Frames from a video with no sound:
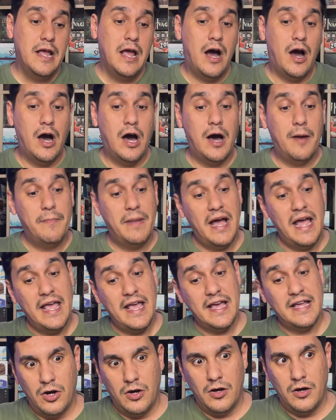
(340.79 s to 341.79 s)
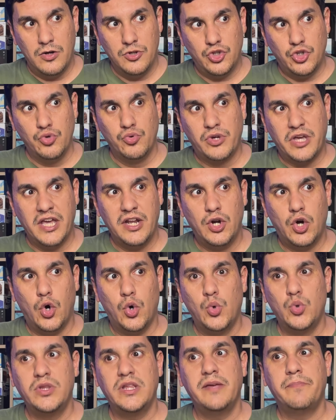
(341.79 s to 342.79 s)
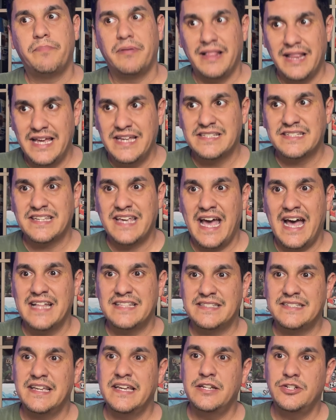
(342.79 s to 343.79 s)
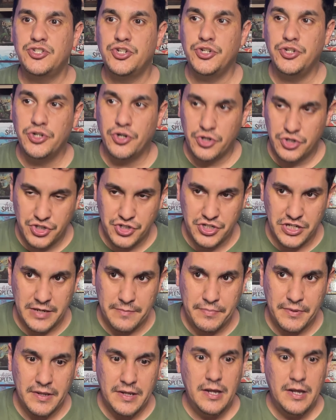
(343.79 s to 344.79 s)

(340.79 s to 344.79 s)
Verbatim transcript: Um, and you can only place cats into your ship,